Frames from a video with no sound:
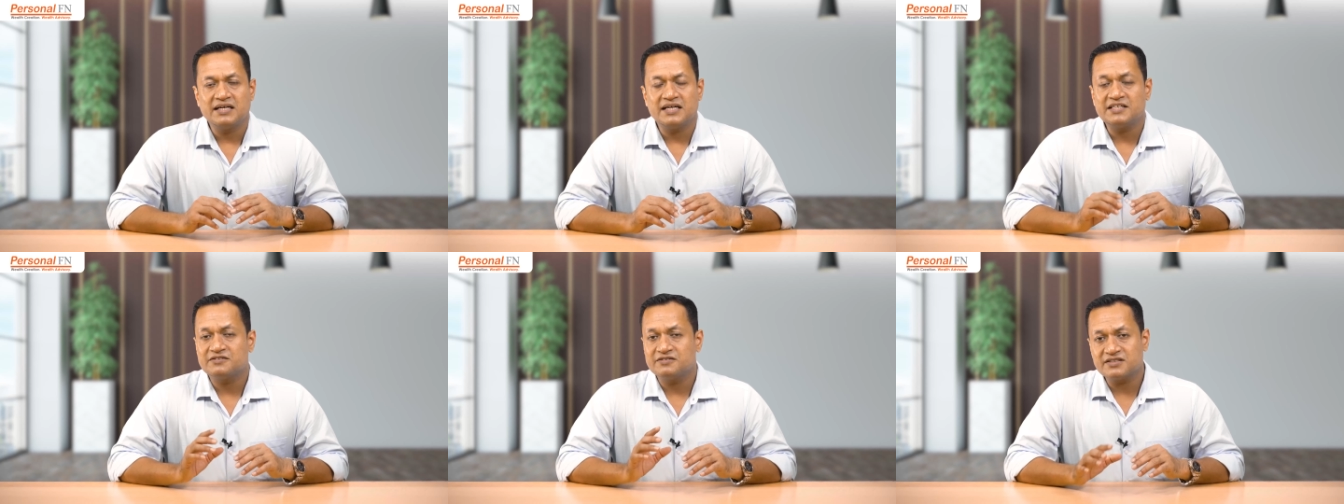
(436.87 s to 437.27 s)

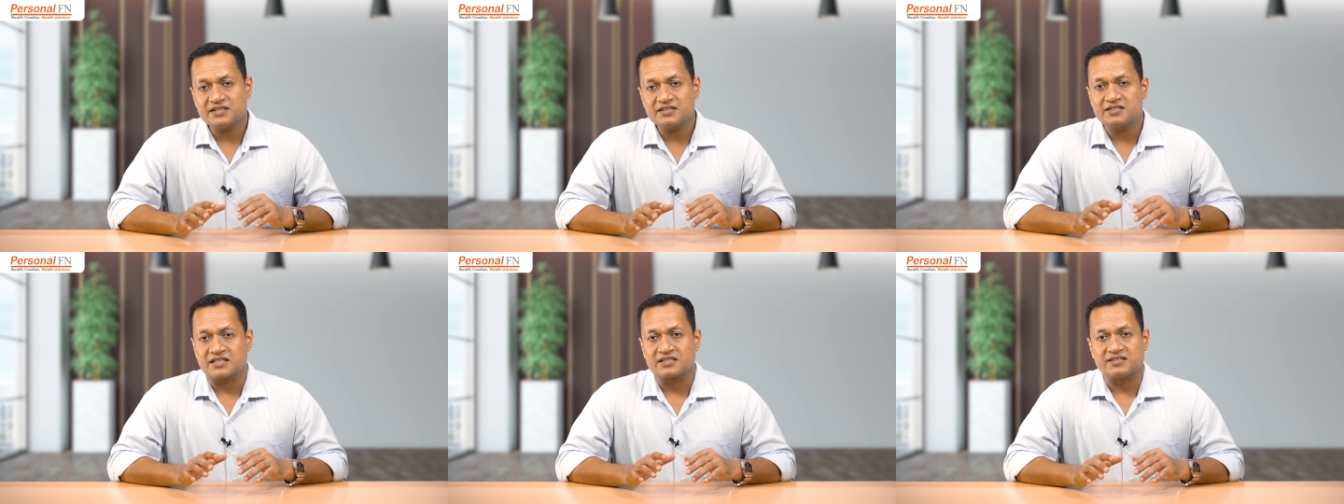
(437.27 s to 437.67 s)
Its
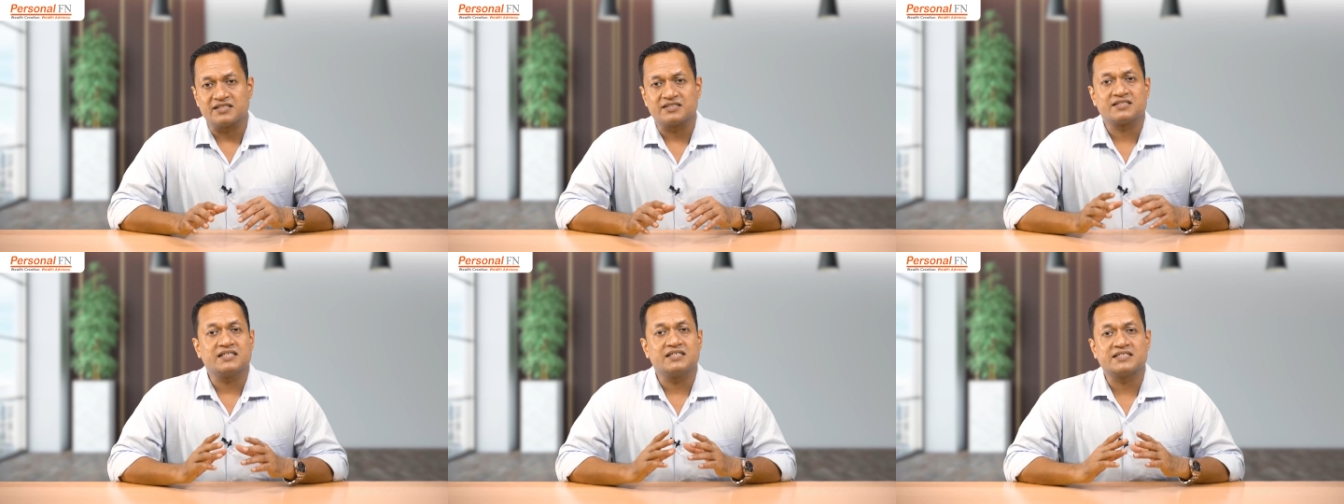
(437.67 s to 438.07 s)
recent
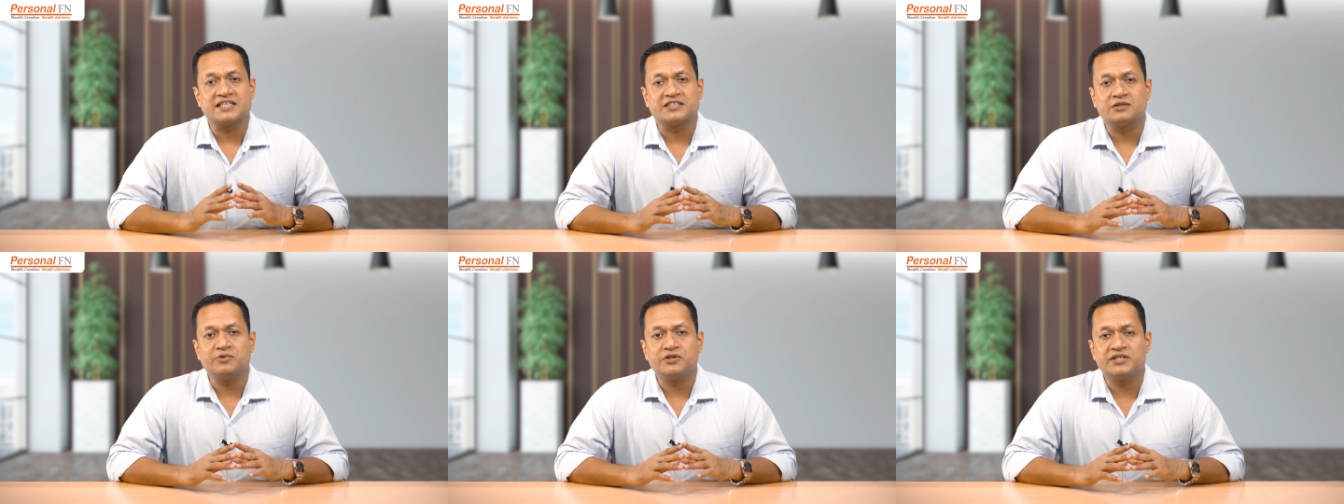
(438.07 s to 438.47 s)
success is
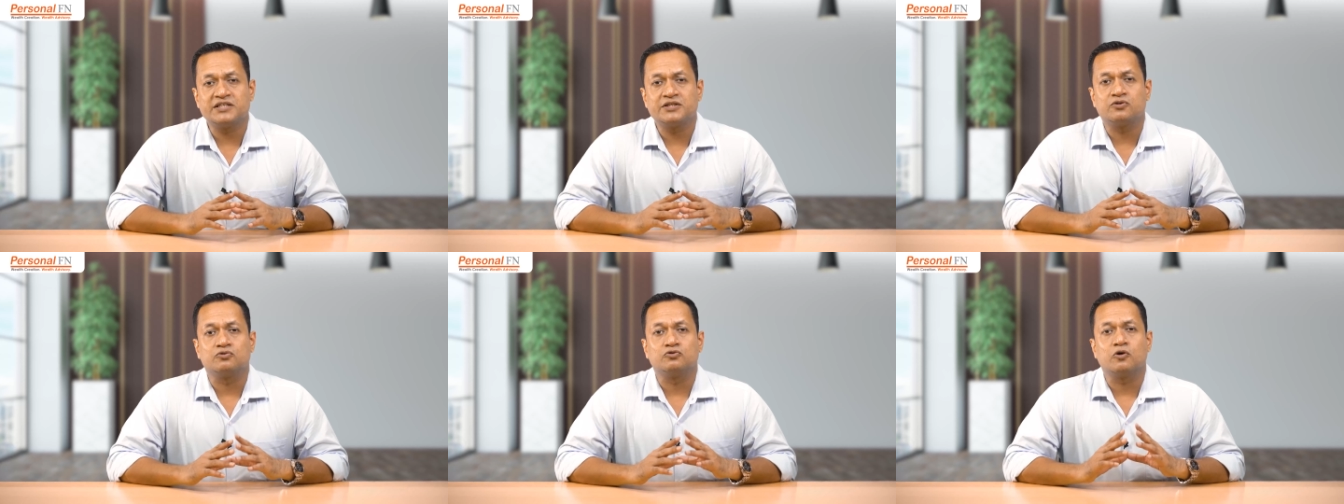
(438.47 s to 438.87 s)

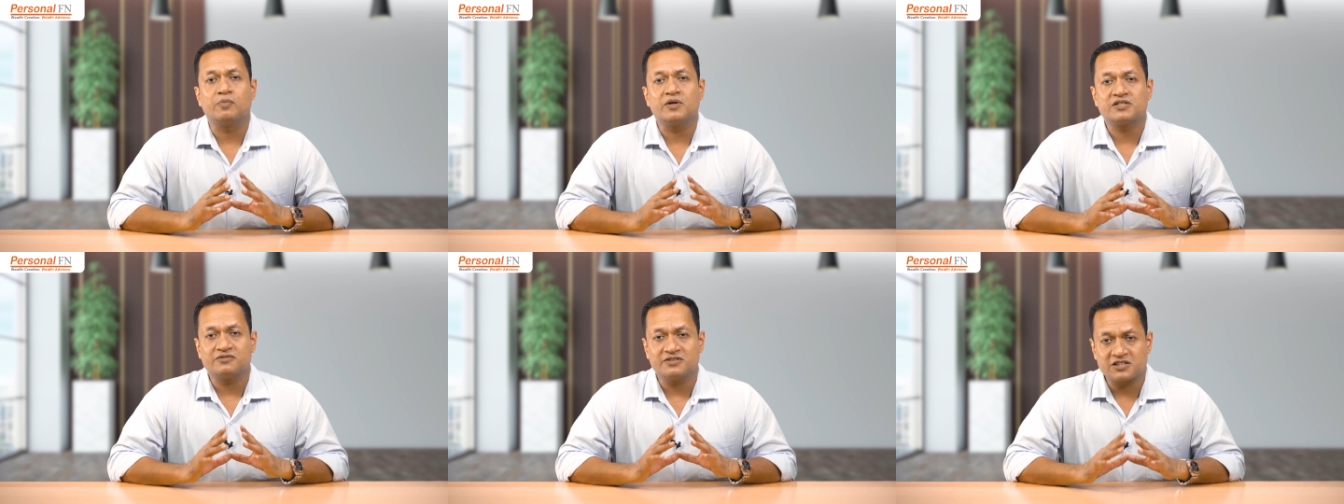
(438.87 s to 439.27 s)
attributed to
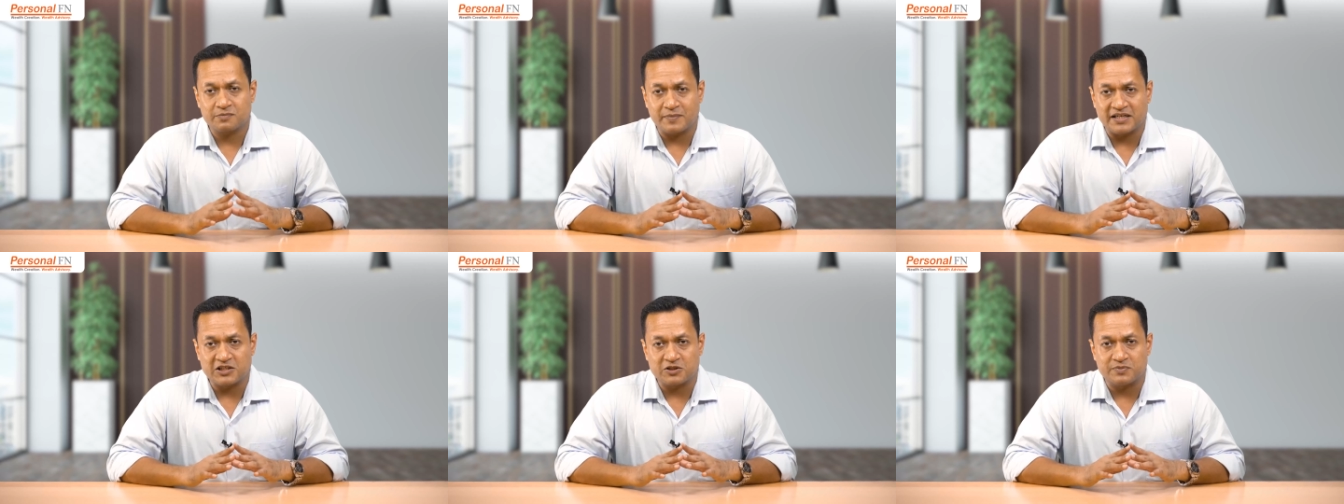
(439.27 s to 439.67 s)
robust risk
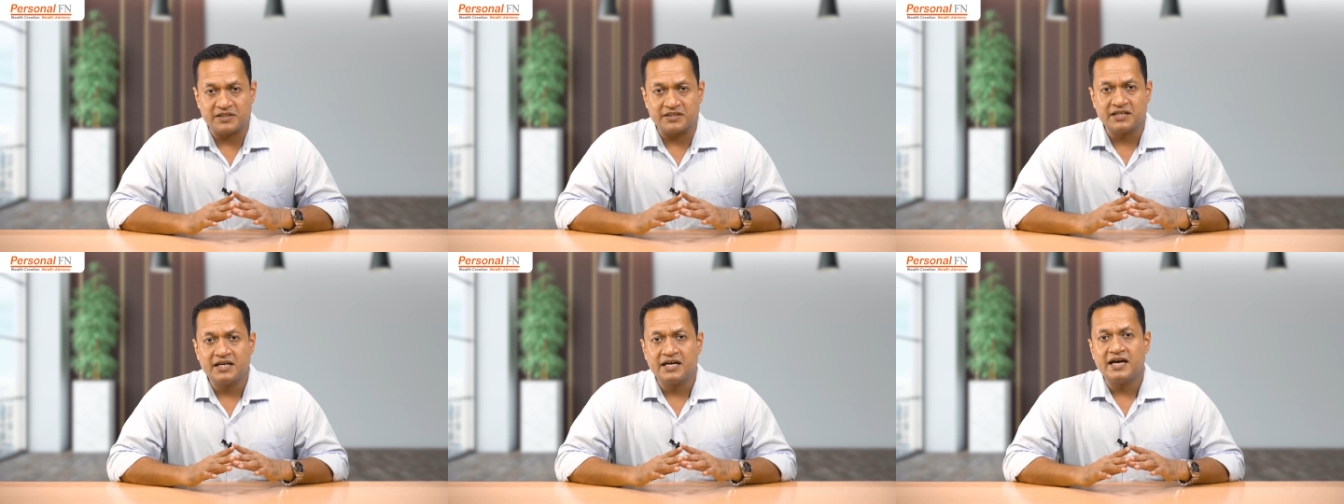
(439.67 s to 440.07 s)

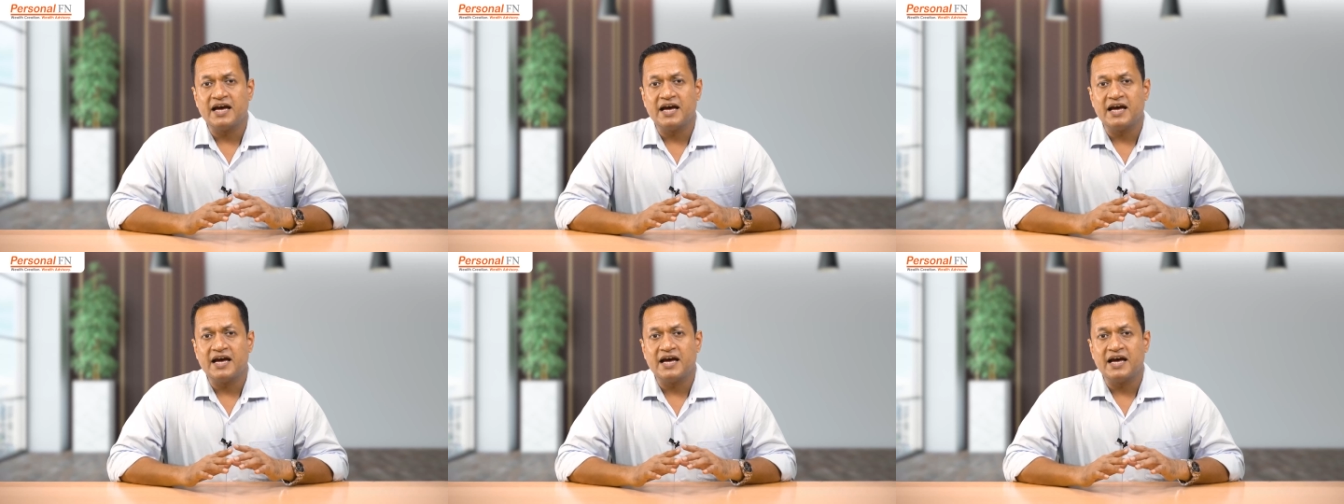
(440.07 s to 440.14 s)
management